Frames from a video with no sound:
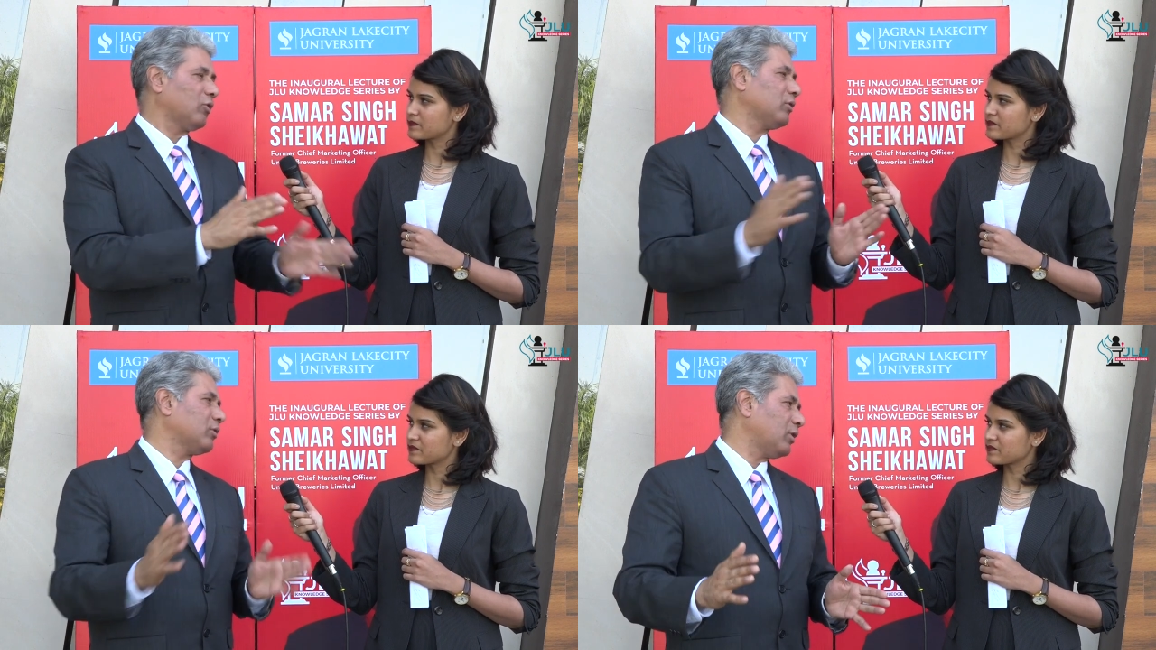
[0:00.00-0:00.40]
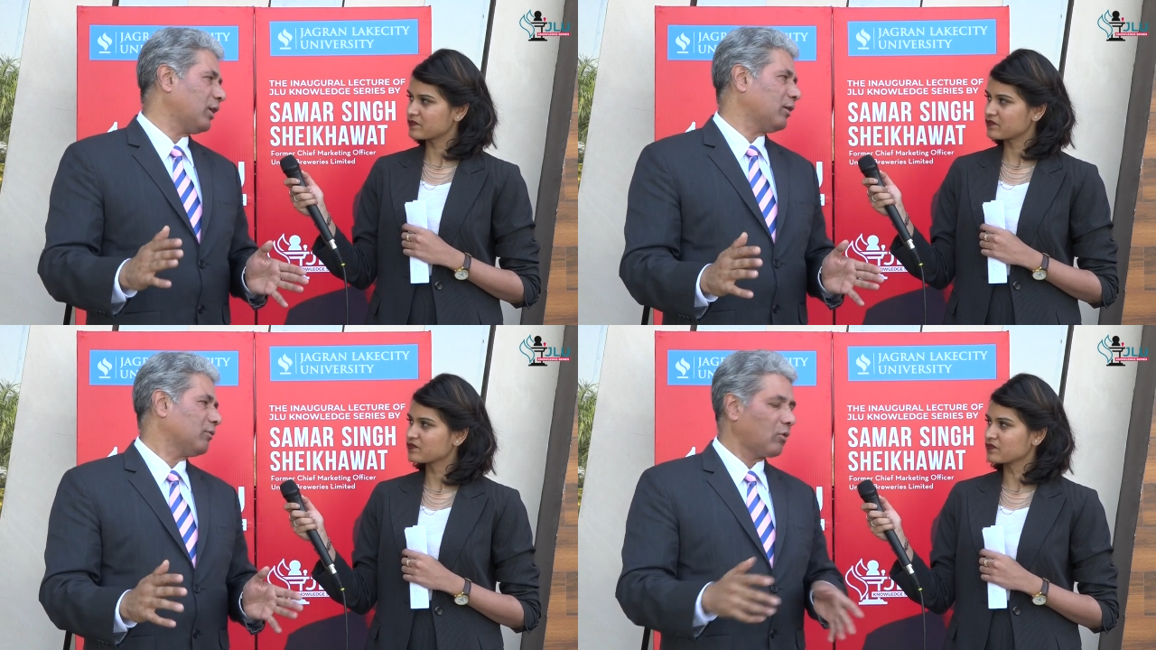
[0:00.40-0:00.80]
Speaker 1: during the
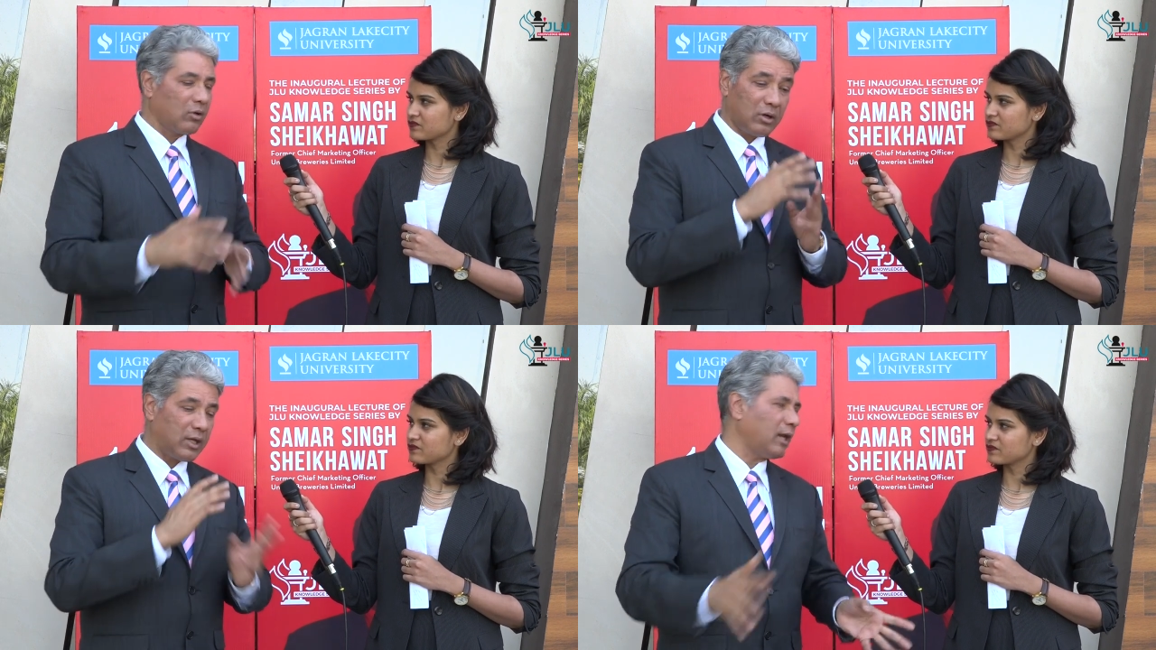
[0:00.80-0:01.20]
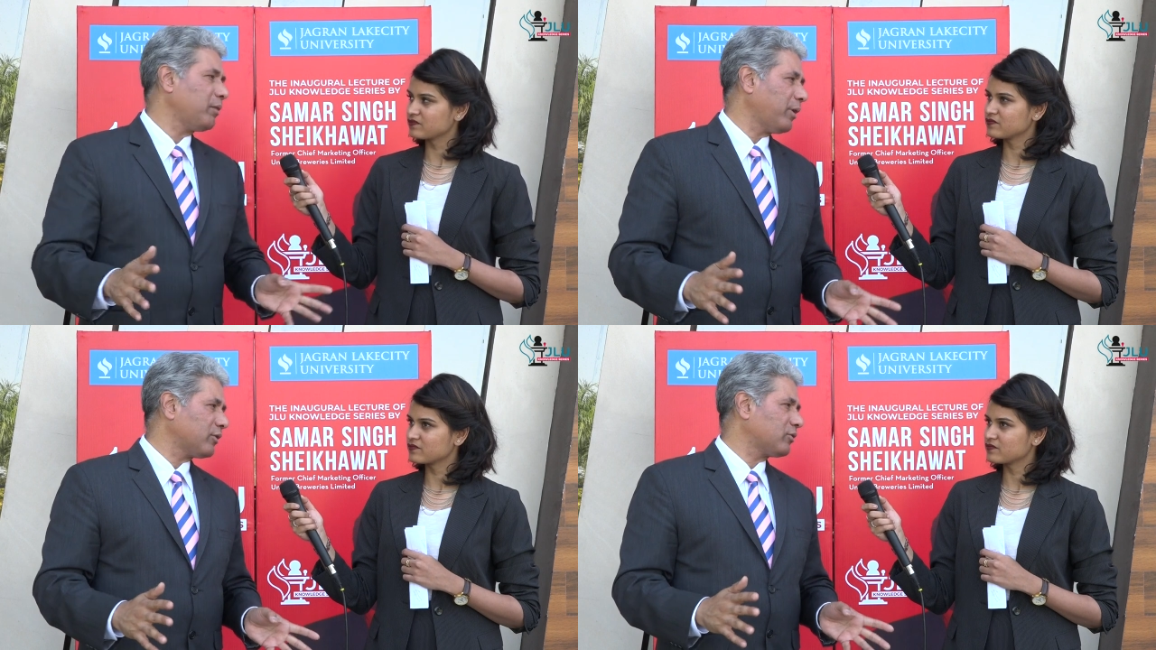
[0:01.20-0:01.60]
day on a
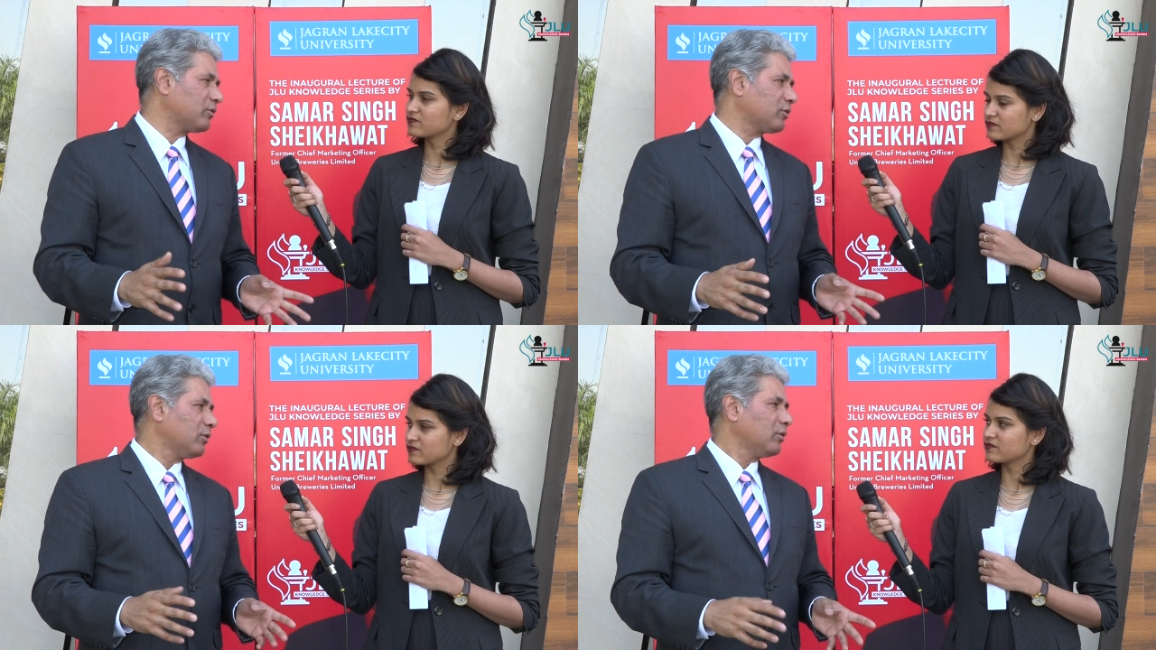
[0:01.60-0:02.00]
daily basis,